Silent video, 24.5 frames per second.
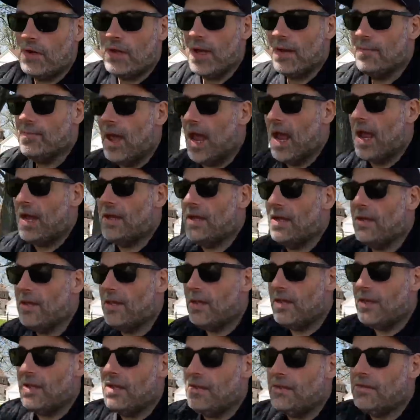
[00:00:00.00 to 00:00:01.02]
I'm headed
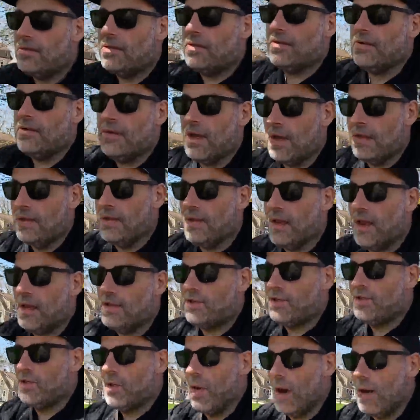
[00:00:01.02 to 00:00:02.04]
east on the
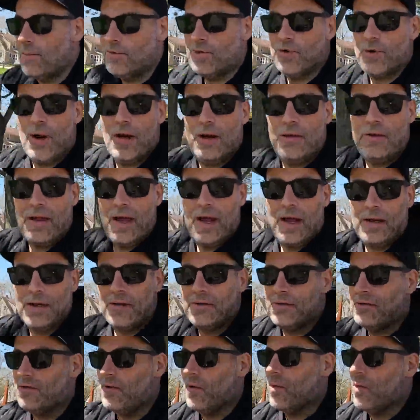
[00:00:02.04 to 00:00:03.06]
H.U.M. Trail,
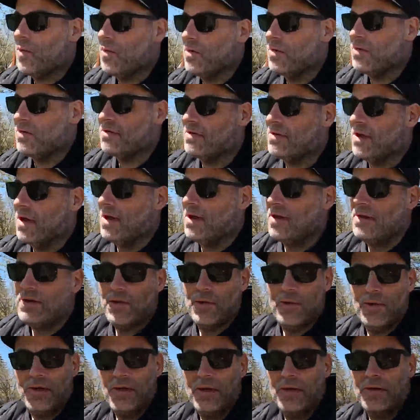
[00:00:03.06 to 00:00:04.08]
headed towards
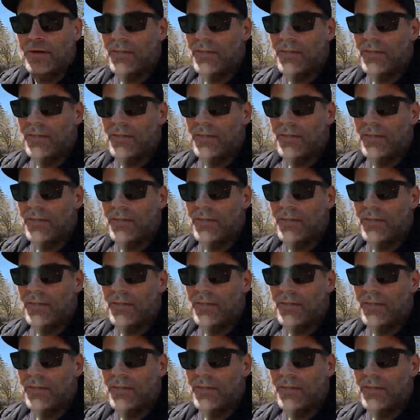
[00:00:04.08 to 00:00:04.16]
Union.